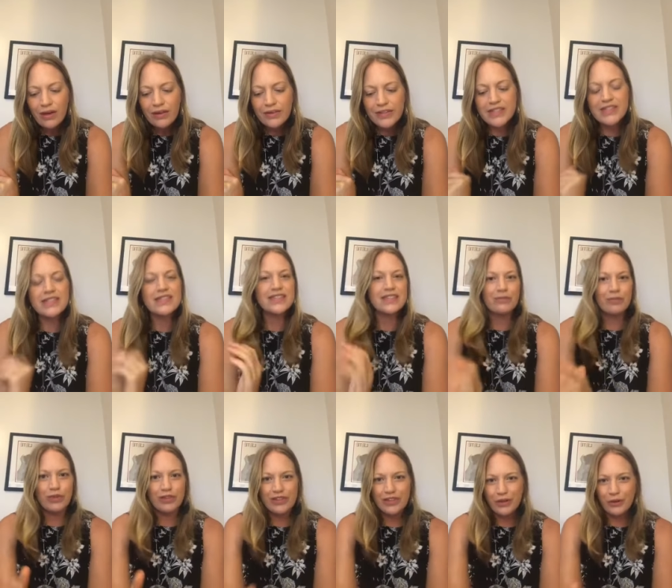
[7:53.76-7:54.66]
this is
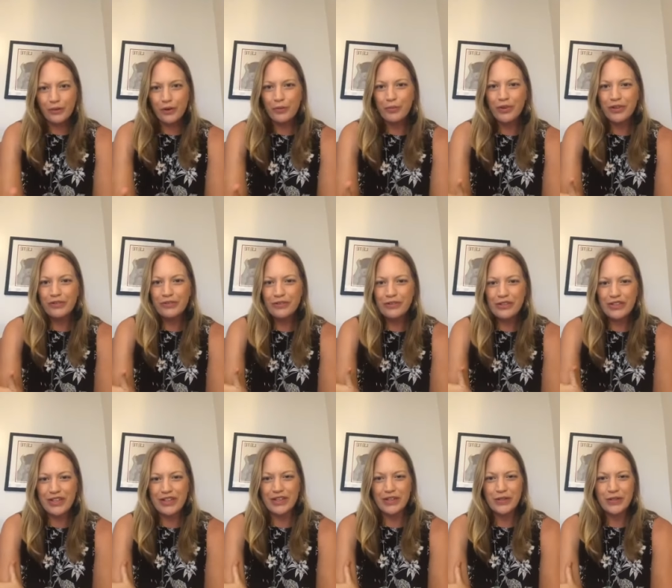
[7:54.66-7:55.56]
you know a bit of a
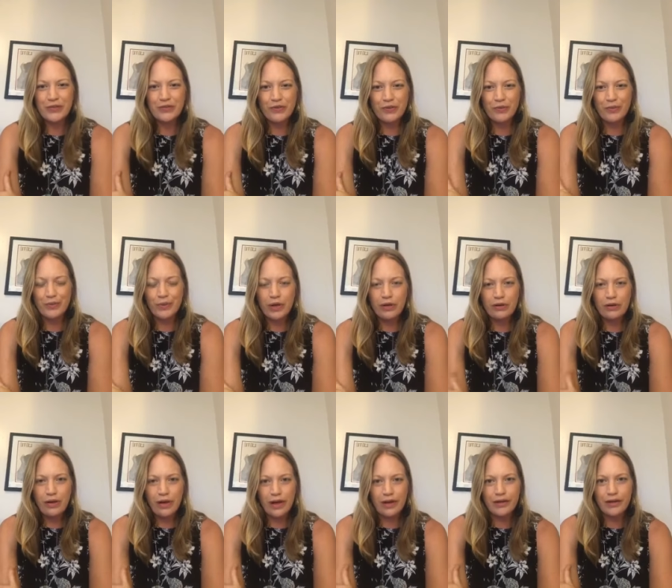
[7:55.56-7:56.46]
change from a
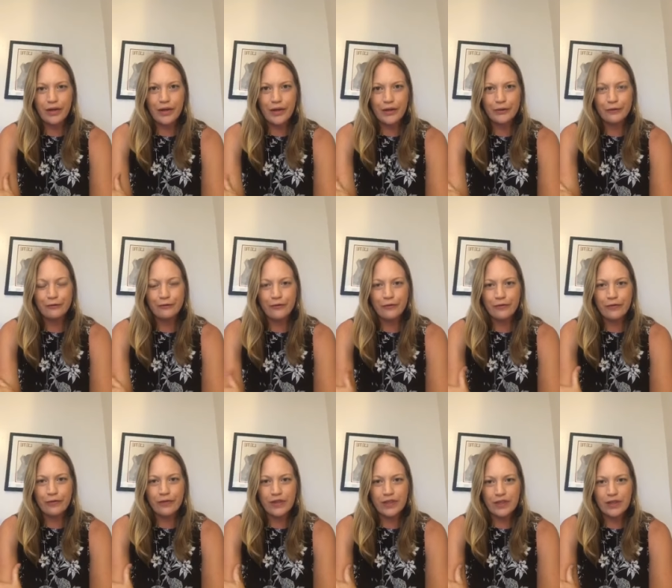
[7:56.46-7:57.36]
lot of
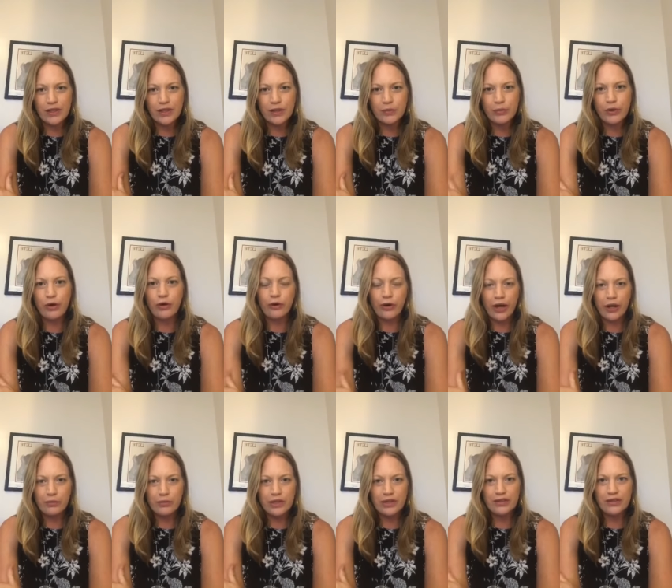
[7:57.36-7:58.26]
the
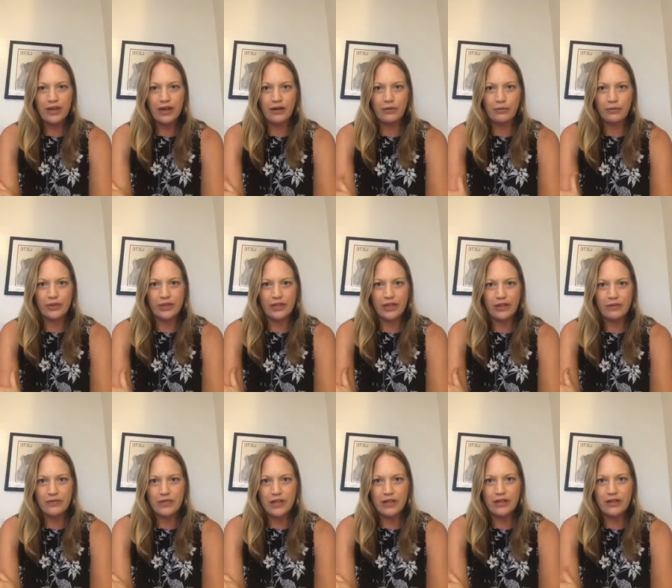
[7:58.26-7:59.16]
programming that we
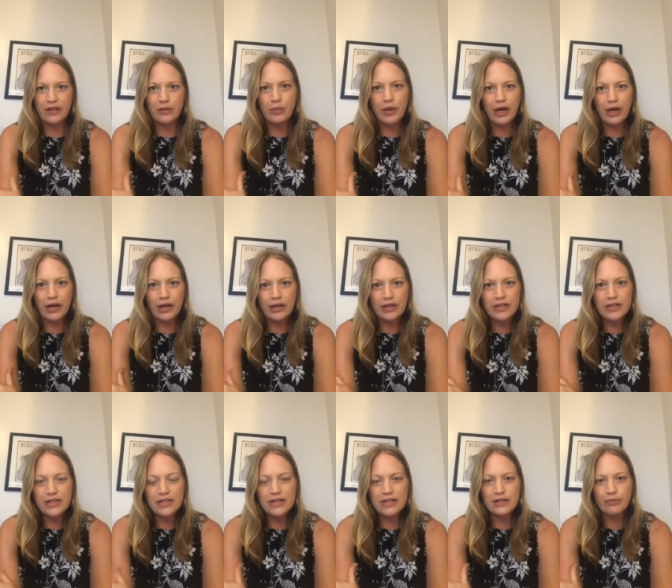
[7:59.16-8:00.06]
have done in the
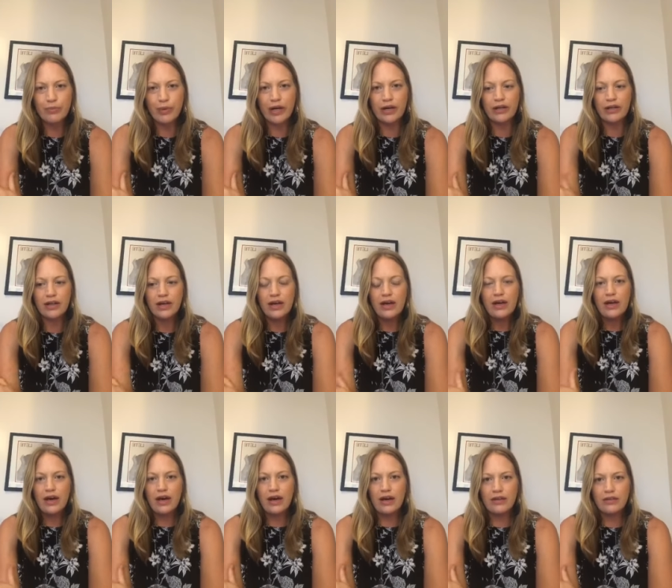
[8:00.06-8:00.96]
past but
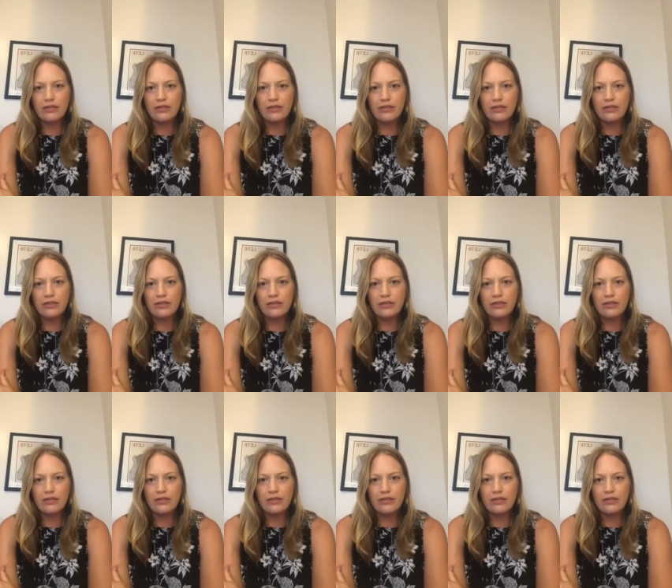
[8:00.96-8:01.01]
i